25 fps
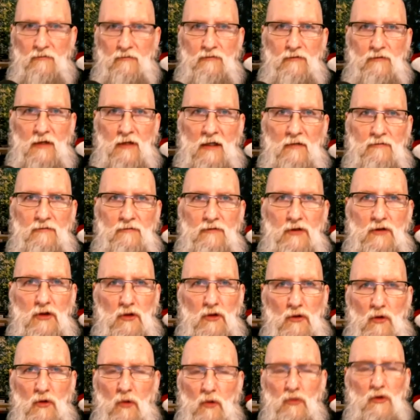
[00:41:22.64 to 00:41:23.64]
If
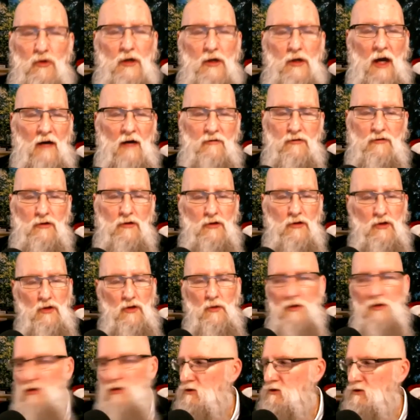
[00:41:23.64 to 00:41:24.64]
you don't look after you
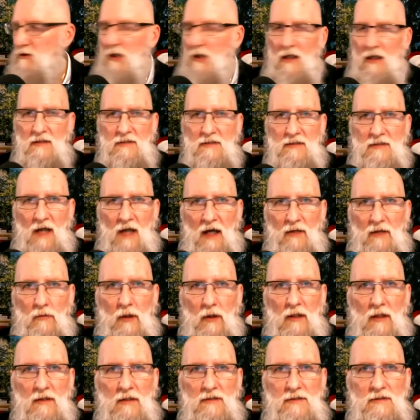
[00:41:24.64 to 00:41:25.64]
and you slide
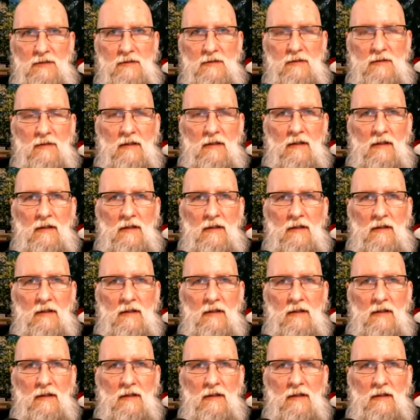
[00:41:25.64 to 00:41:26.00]
sideways,